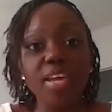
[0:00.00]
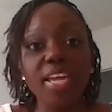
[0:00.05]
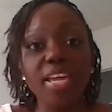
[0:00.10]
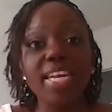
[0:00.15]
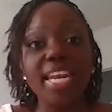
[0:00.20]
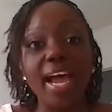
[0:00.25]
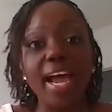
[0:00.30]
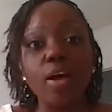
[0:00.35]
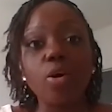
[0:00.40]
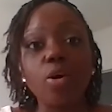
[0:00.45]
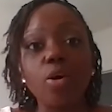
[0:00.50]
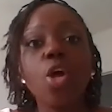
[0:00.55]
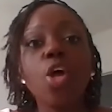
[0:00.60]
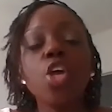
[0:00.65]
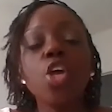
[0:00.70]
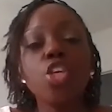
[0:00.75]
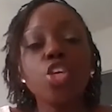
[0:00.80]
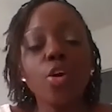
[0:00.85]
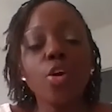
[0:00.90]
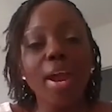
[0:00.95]
And now
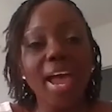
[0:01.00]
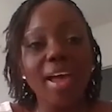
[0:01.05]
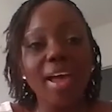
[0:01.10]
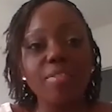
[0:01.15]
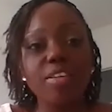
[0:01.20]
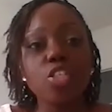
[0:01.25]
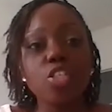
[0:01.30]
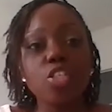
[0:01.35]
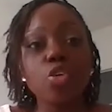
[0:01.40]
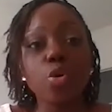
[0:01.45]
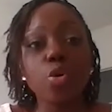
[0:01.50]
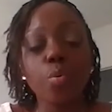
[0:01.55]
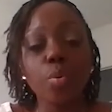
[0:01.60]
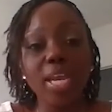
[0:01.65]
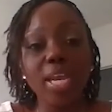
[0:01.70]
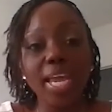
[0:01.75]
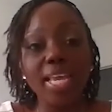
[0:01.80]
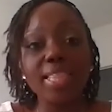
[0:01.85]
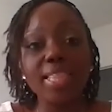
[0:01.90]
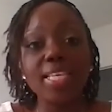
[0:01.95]
you're having to
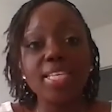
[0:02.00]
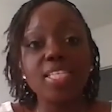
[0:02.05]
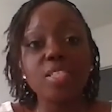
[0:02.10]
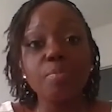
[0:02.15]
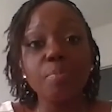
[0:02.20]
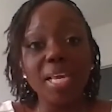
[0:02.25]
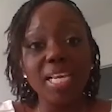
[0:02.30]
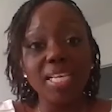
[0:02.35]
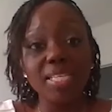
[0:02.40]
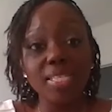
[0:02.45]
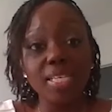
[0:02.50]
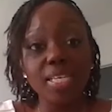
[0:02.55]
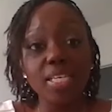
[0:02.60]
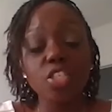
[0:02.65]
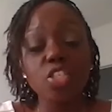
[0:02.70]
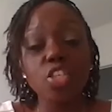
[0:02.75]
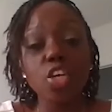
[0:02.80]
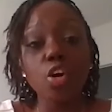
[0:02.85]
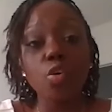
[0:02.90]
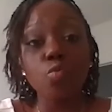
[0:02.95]
create these
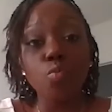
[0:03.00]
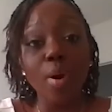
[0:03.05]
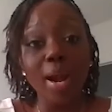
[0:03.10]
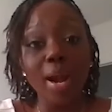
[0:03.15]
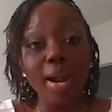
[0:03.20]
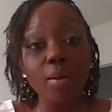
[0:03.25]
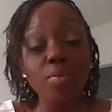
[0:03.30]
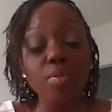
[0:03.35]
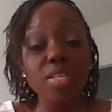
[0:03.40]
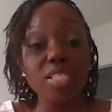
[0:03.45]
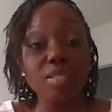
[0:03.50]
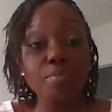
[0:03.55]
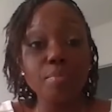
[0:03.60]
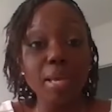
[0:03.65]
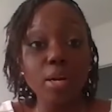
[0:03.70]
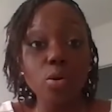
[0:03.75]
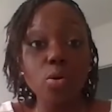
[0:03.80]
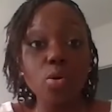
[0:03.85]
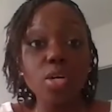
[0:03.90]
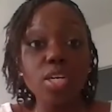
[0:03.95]
spaces around this
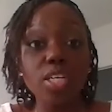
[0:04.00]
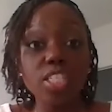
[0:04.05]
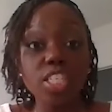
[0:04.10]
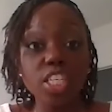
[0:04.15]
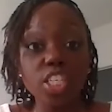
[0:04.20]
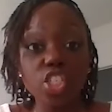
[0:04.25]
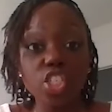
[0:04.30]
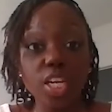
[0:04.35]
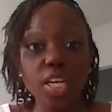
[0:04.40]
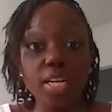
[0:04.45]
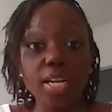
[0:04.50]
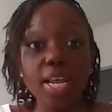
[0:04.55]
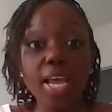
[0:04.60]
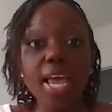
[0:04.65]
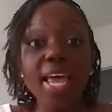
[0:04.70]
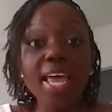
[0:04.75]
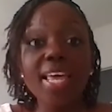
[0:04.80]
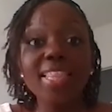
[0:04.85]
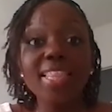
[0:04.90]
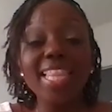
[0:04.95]
medical condition
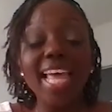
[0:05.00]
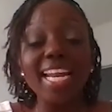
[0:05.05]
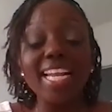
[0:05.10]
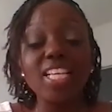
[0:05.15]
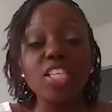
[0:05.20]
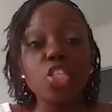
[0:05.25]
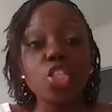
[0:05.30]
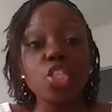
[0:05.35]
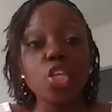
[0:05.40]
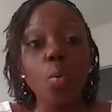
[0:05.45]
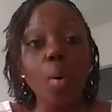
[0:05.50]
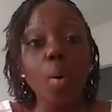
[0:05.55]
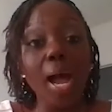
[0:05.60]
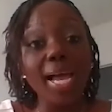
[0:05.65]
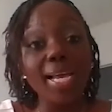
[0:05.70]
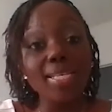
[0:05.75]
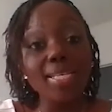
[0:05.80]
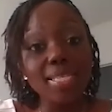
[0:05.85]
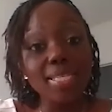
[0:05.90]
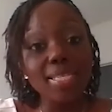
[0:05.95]
that is so
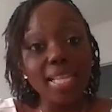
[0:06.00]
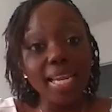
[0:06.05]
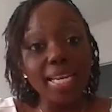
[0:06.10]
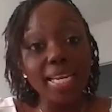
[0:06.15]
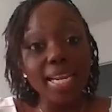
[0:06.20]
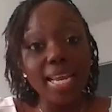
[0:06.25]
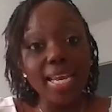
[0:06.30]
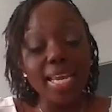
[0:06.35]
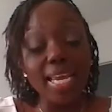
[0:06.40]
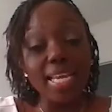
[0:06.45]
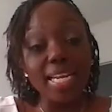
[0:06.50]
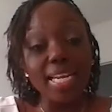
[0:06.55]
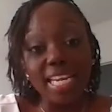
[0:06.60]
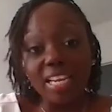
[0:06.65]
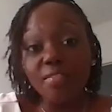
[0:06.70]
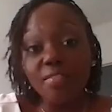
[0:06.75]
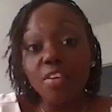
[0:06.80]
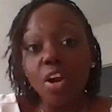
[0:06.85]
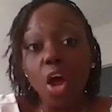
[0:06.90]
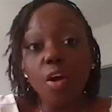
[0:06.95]
isolating and
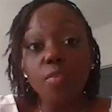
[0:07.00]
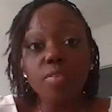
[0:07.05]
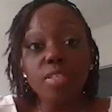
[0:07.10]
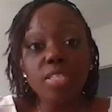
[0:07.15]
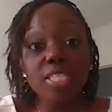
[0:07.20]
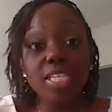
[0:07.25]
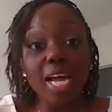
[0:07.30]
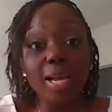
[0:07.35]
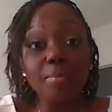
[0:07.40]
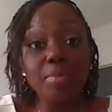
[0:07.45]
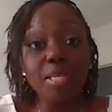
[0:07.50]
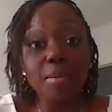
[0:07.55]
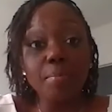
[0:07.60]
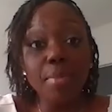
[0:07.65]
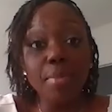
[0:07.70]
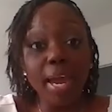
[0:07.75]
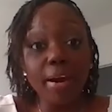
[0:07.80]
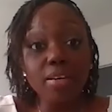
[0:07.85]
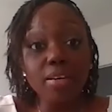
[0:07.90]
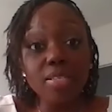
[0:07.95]
even oftentimes
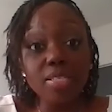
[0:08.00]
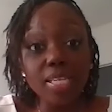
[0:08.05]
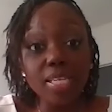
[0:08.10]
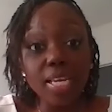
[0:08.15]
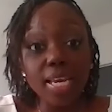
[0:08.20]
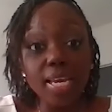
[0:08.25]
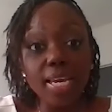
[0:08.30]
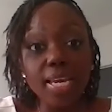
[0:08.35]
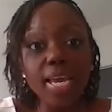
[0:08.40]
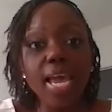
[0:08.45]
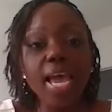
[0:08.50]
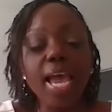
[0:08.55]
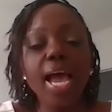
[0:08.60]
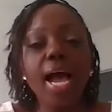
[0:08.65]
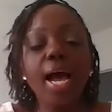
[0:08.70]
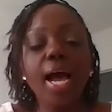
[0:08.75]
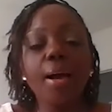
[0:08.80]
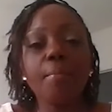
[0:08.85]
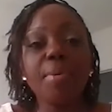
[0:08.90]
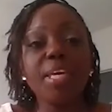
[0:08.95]
embarrassing,
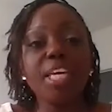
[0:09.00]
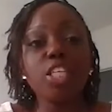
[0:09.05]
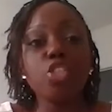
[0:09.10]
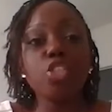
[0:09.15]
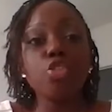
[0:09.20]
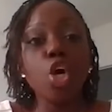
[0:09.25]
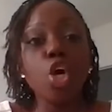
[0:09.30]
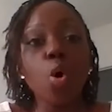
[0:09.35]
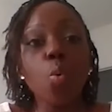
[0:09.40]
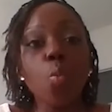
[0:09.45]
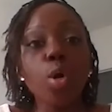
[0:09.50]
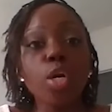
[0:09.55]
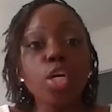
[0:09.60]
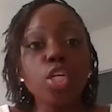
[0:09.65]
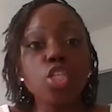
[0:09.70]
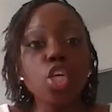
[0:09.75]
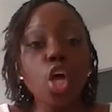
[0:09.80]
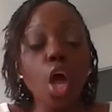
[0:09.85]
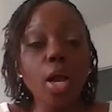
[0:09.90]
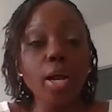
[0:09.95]
because you don't
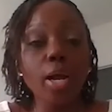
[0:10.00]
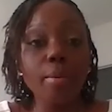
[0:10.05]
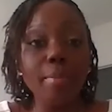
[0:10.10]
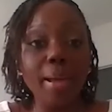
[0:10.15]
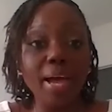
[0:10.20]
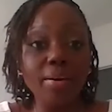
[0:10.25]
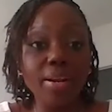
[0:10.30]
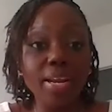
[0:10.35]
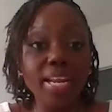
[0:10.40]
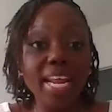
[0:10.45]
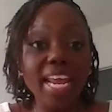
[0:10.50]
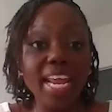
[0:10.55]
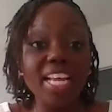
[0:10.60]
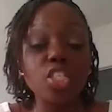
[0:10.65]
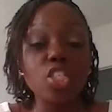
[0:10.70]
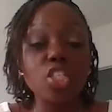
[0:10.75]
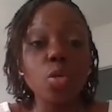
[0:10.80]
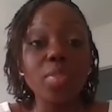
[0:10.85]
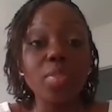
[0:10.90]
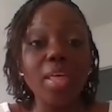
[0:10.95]
want to talk about it.
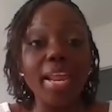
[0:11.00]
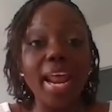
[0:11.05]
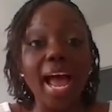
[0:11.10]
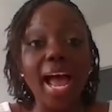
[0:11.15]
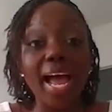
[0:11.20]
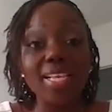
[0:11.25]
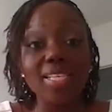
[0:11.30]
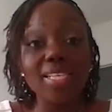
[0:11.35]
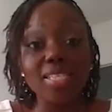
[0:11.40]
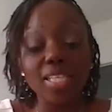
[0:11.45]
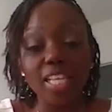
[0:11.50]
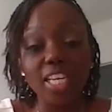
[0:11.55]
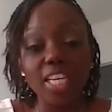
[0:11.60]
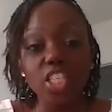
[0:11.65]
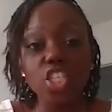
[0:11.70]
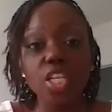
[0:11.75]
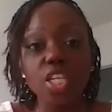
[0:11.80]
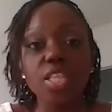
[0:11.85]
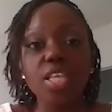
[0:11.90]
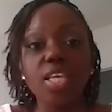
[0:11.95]
And so that
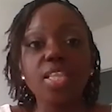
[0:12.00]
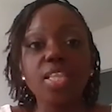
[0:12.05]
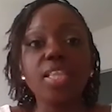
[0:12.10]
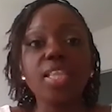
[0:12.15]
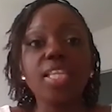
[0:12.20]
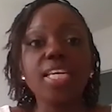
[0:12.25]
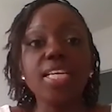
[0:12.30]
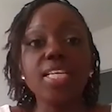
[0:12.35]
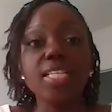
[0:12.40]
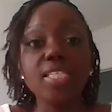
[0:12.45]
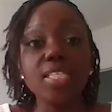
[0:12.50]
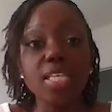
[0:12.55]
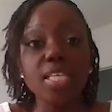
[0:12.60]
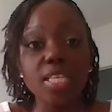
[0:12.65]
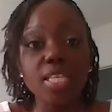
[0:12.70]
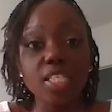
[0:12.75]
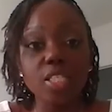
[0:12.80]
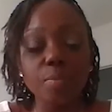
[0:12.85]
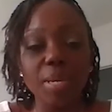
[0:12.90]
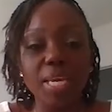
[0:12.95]
isolation then leads to
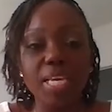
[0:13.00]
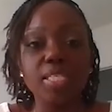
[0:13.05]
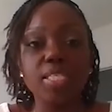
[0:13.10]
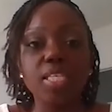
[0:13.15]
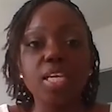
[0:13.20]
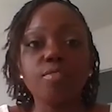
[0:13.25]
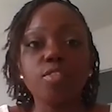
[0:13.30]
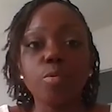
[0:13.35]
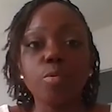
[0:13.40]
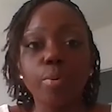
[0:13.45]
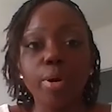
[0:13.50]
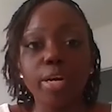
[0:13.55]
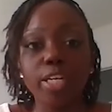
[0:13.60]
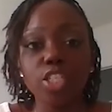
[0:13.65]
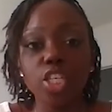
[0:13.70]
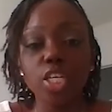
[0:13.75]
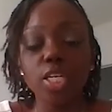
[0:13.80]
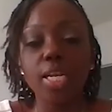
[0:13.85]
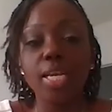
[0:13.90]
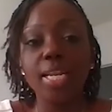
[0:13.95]
this space of
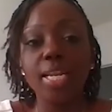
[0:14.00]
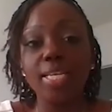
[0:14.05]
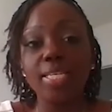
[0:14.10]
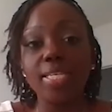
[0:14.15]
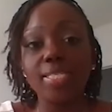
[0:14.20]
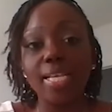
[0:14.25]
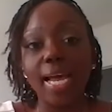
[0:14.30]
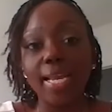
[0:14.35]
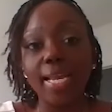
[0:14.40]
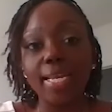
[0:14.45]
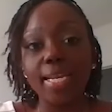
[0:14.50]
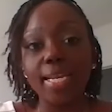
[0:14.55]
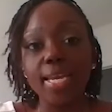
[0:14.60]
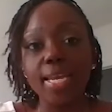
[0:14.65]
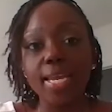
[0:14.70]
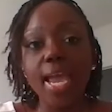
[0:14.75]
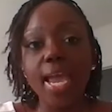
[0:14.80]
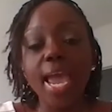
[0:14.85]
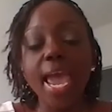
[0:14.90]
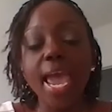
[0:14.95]
depression and
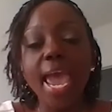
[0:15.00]
anxiety.